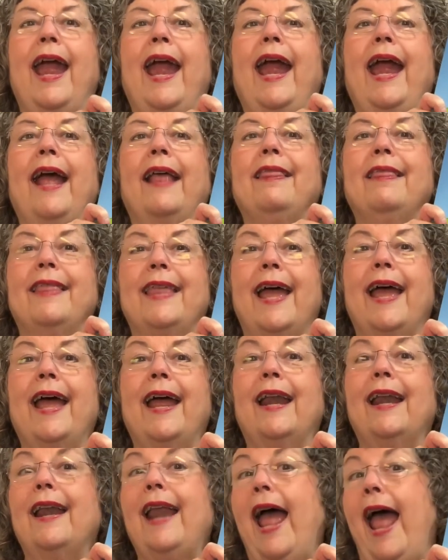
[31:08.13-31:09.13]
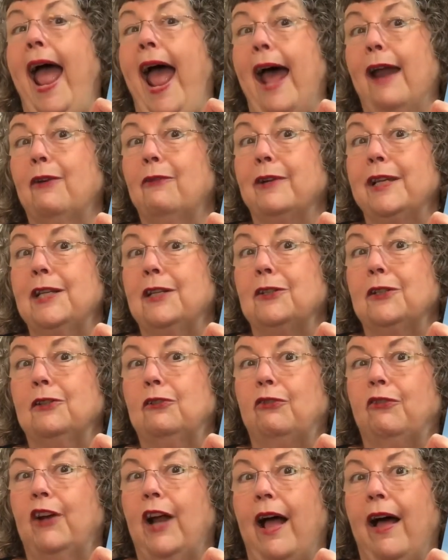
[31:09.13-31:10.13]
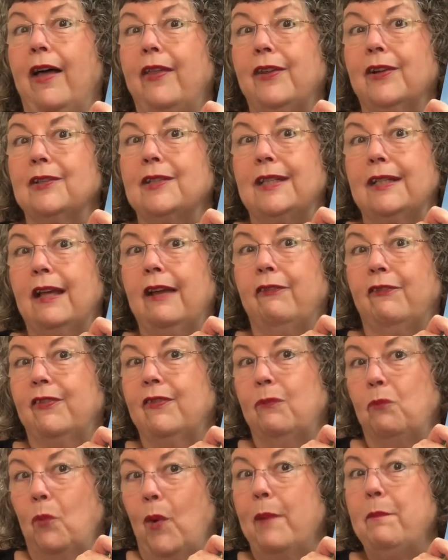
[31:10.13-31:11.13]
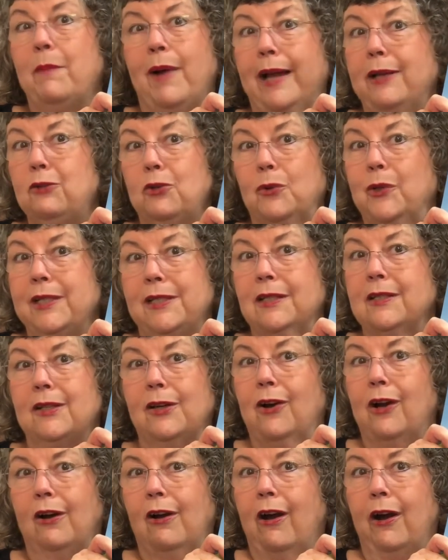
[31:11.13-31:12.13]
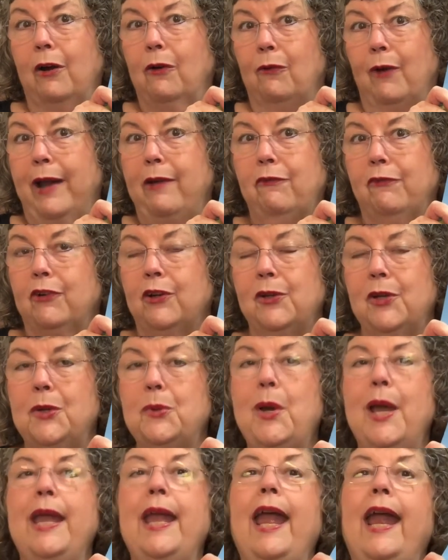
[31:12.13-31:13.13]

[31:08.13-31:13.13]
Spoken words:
and then how to research for others if what my choices aren't right for you.